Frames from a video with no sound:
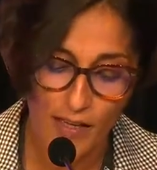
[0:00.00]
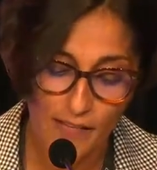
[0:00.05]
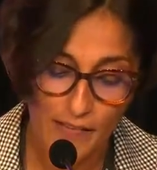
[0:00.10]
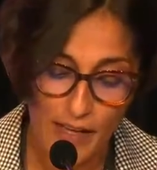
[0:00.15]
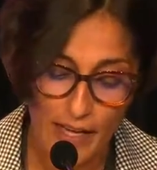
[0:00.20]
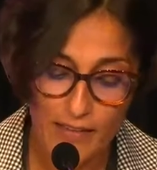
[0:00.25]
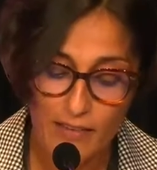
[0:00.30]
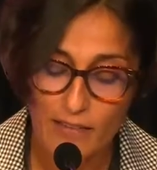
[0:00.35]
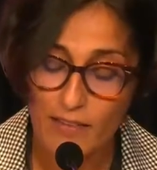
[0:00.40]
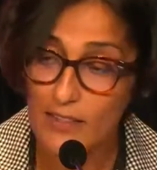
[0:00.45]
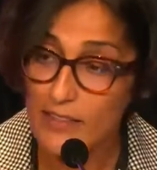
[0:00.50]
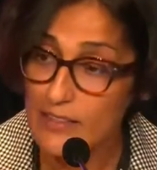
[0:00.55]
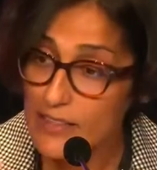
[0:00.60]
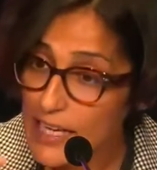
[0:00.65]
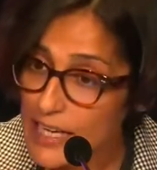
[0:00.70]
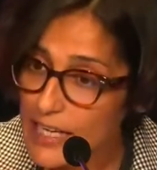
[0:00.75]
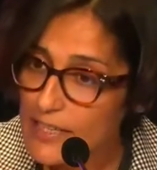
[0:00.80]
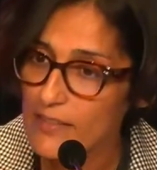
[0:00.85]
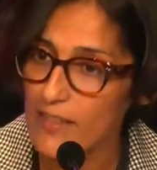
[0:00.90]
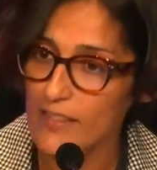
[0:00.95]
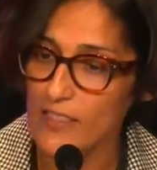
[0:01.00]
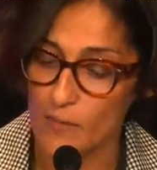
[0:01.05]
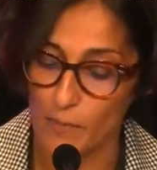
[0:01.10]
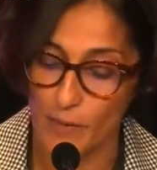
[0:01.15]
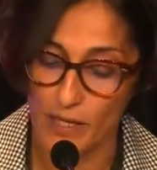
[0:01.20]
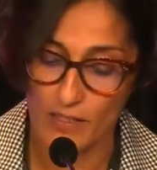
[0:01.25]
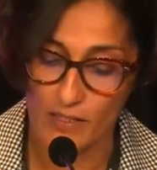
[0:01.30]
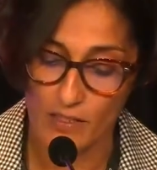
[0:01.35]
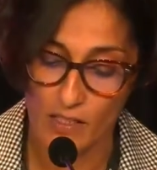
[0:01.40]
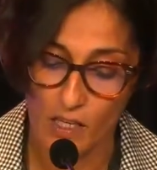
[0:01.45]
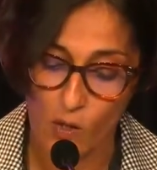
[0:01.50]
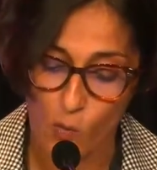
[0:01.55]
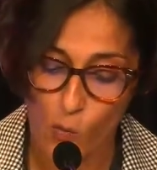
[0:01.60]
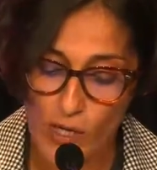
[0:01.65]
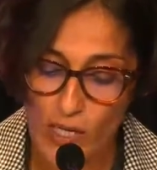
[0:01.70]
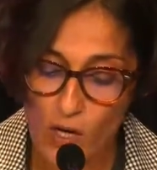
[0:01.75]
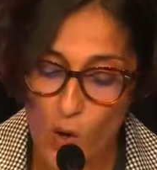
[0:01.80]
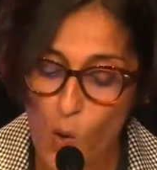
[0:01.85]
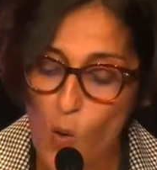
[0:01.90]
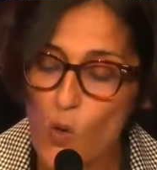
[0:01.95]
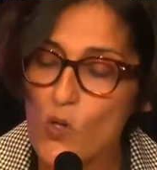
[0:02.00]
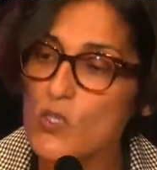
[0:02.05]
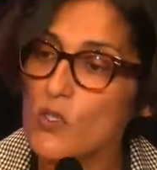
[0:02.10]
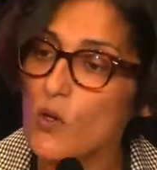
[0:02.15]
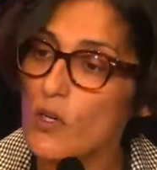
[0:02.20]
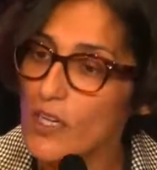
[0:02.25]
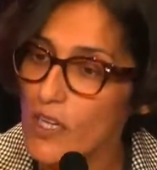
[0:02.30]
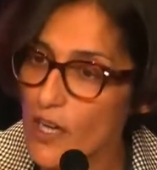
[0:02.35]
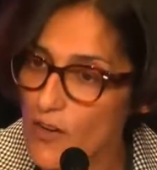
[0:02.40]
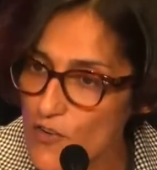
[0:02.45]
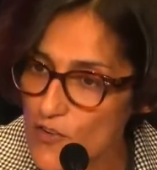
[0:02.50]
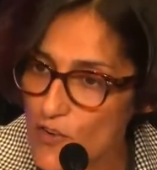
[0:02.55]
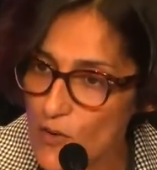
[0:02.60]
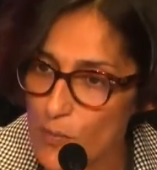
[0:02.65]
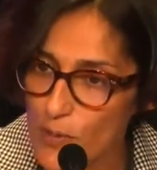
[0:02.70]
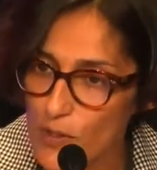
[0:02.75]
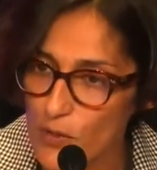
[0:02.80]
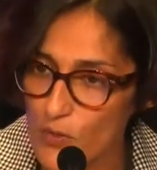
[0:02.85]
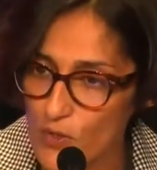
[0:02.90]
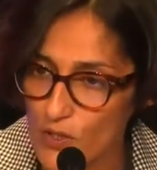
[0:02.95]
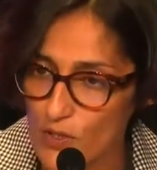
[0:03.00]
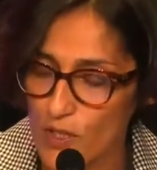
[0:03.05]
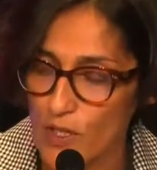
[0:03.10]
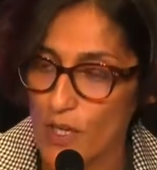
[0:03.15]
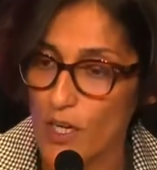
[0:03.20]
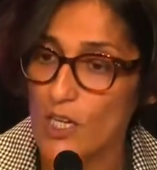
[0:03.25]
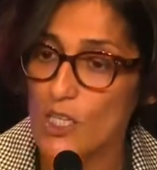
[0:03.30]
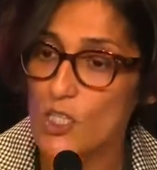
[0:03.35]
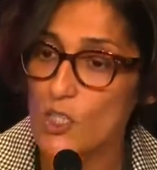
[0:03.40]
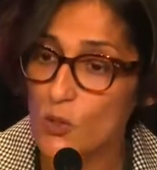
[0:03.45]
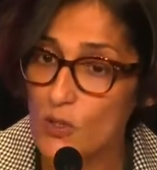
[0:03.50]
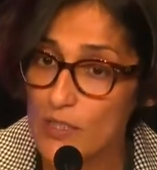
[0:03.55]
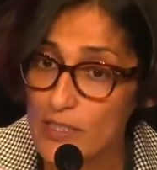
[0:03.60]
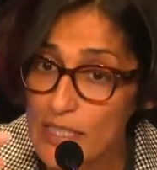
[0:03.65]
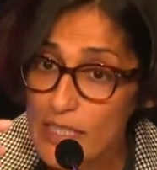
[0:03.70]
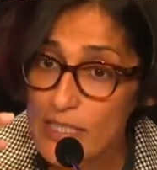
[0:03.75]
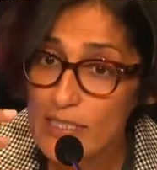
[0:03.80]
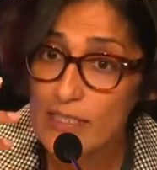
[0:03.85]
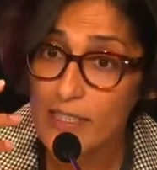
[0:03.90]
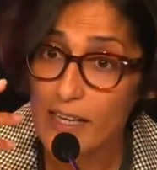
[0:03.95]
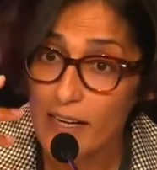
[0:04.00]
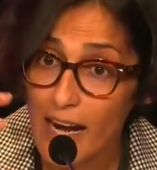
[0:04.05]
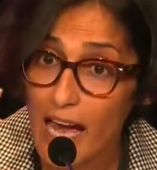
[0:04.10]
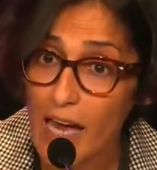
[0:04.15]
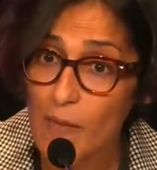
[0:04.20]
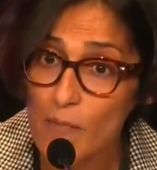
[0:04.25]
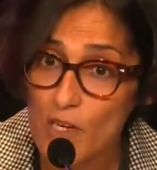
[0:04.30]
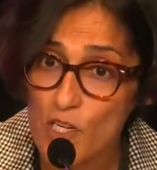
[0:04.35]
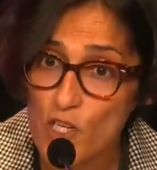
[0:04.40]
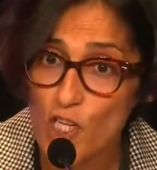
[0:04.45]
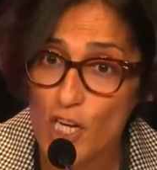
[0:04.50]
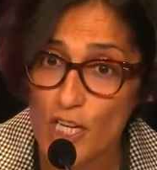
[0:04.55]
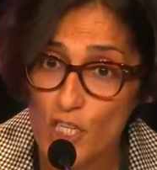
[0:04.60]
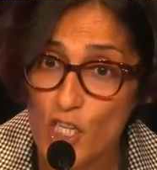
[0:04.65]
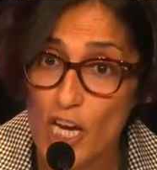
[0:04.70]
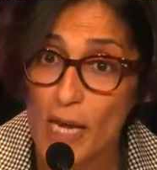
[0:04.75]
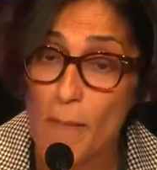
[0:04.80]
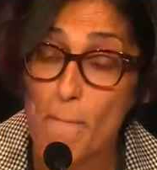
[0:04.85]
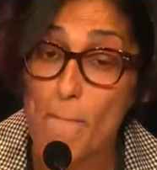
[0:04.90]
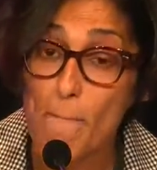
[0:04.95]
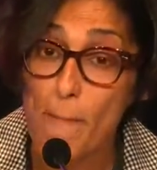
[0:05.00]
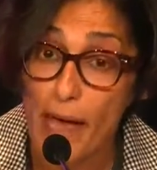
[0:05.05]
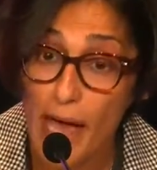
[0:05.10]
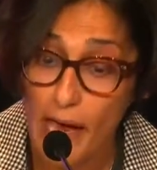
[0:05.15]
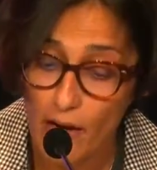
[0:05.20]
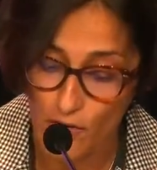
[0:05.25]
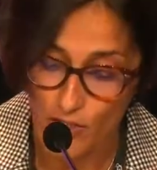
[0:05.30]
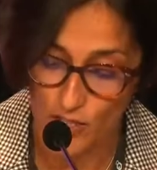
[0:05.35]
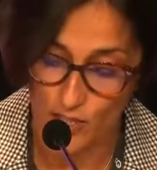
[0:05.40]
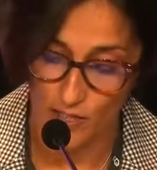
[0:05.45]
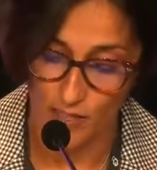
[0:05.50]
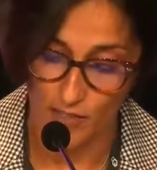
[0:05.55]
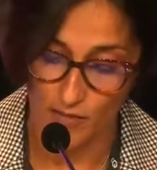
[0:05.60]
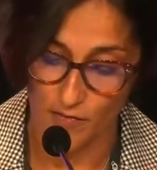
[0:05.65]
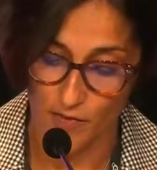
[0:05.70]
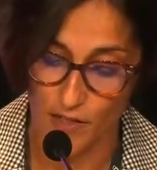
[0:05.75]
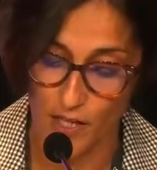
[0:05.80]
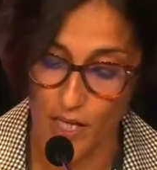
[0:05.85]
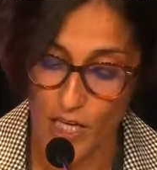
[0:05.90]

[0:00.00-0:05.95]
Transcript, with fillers: that the data space will also contribute to this climate change imperative